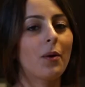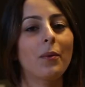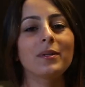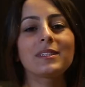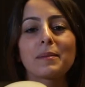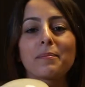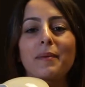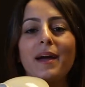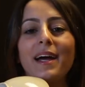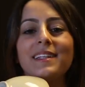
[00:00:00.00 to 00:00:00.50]

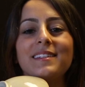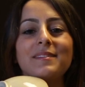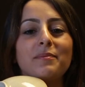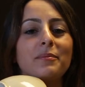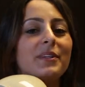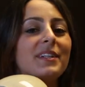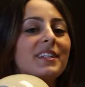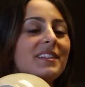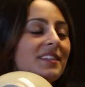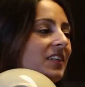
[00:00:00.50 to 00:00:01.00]
What's up, guys?
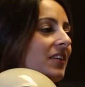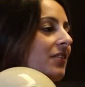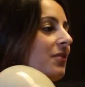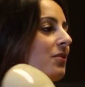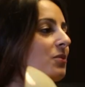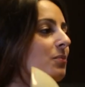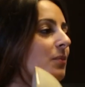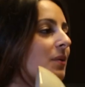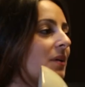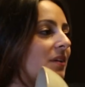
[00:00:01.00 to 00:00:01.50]
Marie's here
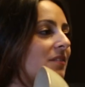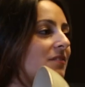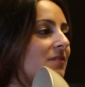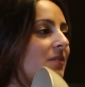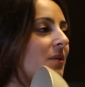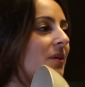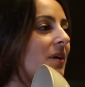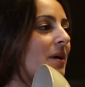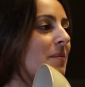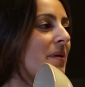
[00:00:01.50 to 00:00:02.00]
this morning
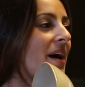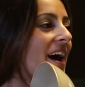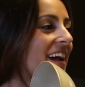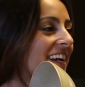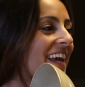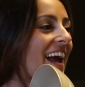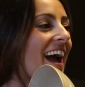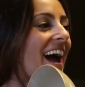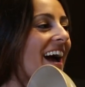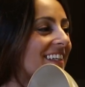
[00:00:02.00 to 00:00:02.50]
for a
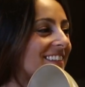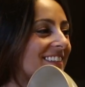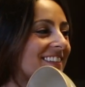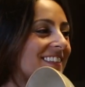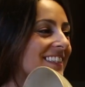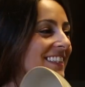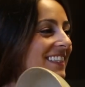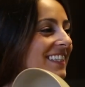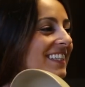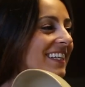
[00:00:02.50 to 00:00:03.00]

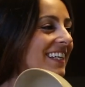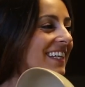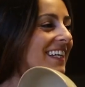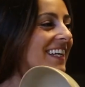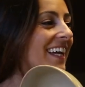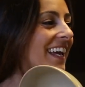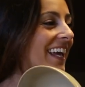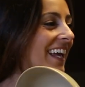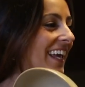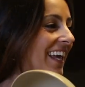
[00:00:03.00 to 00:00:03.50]
podcast. Good
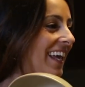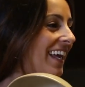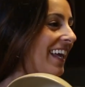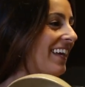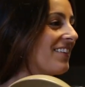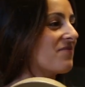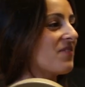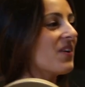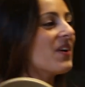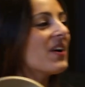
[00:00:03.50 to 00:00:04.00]
morning.